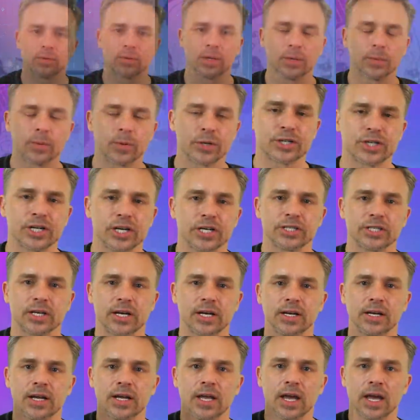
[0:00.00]
appreciate you.
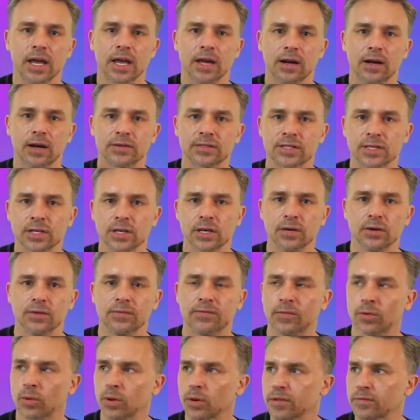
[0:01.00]
And I'll see you
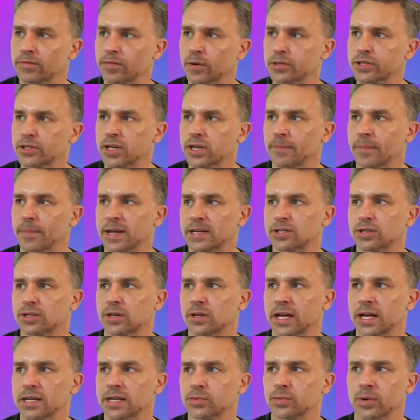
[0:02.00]
for the Photoshop
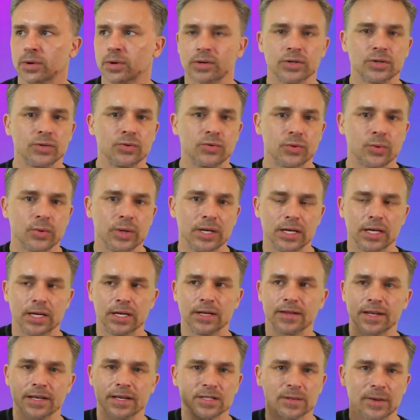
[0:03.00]
Masterclass. We're going to do 3D.
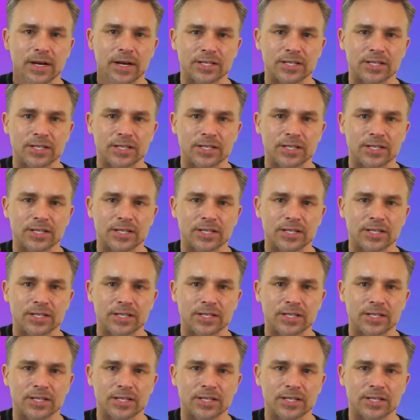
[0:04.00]
Thanks so much,